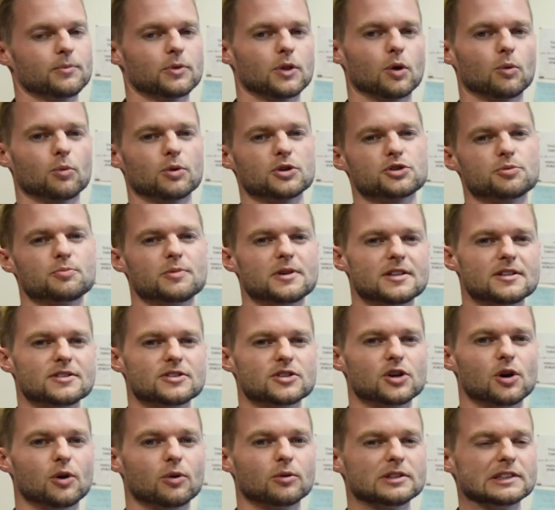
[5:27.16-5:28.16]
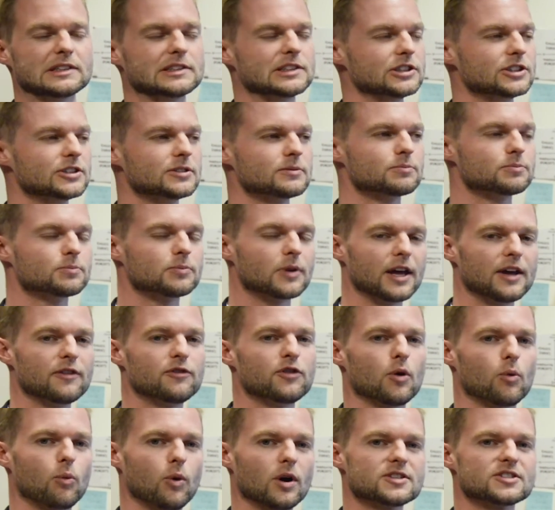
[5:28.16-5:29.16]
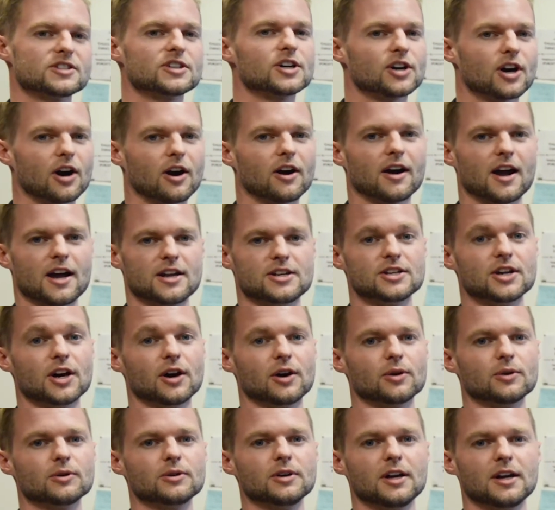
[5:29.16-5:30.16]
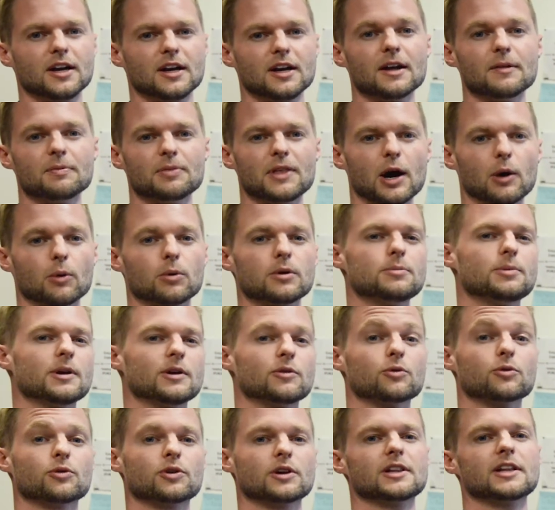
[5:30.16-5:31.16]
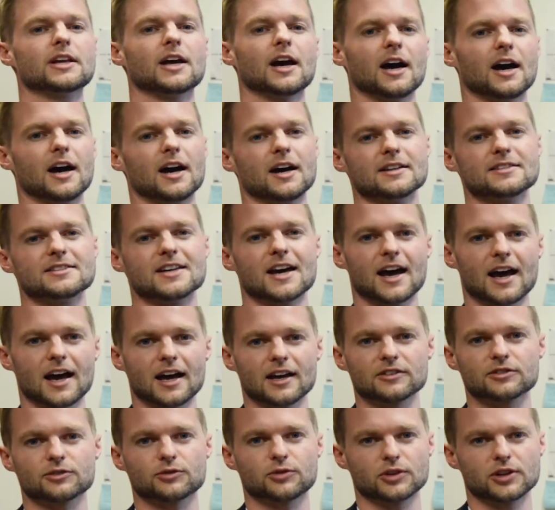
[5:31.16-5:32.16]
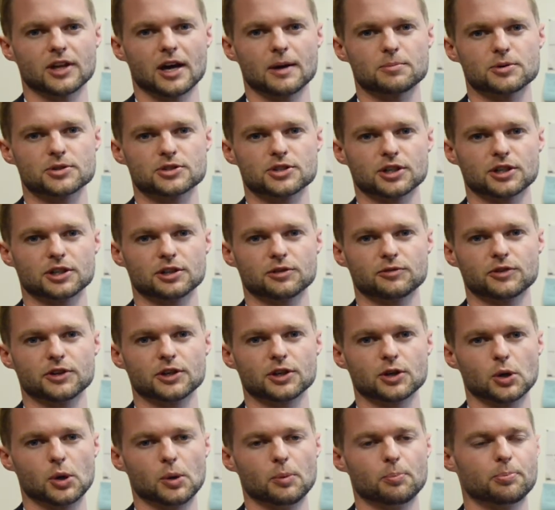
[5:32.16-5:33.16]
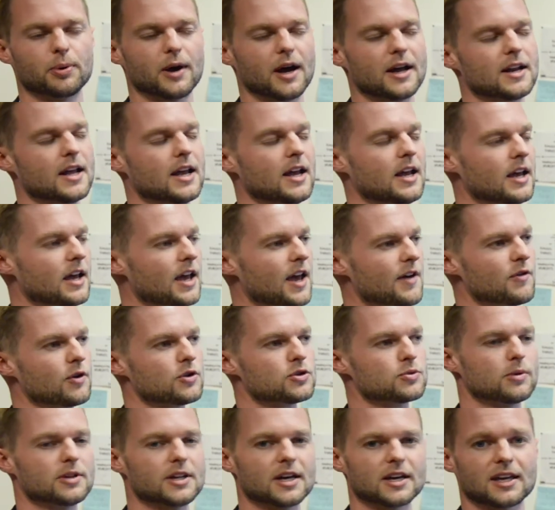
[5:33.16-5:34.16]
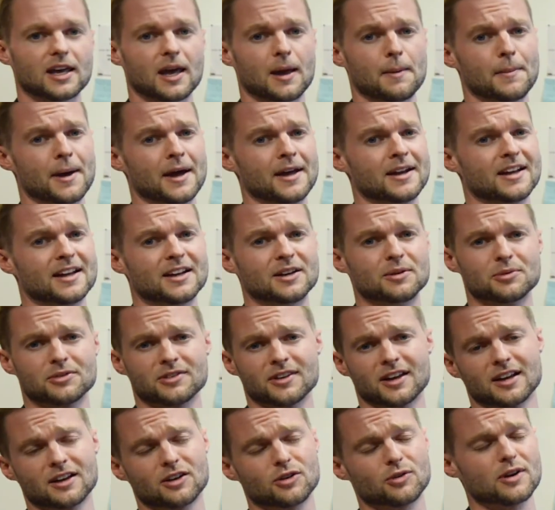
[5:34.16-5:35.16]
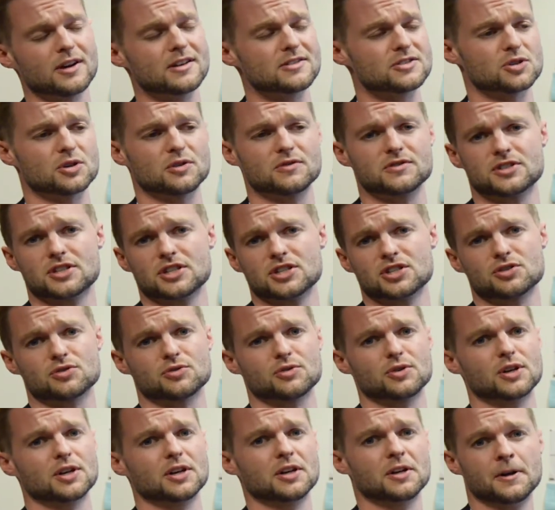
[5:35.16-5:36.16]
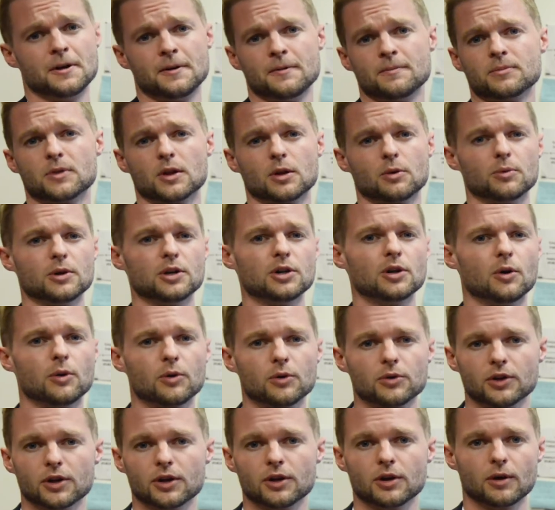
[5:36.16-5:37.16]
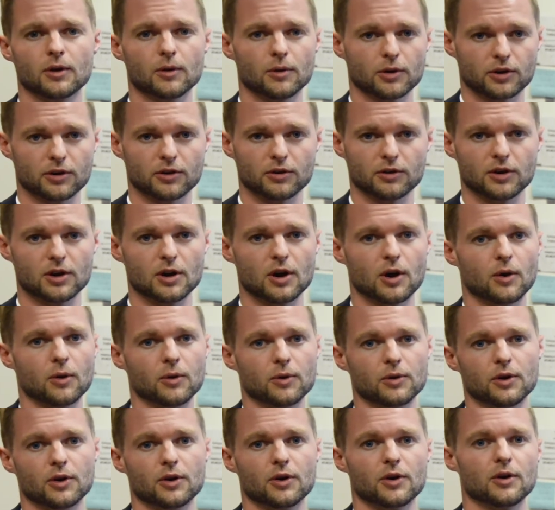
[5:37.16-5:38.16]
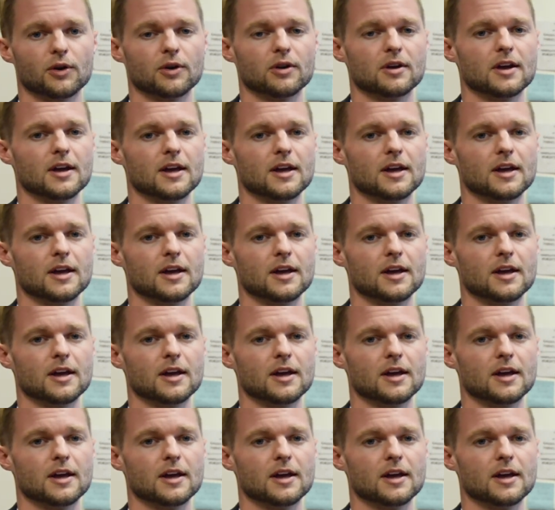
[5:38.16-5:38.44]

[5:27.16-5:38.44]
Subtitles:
which means, you know, if it wasn't a car I know, that would be really high to ask for that particular vehicle. But if it was one that came in and it was like great service history, we know the current owner,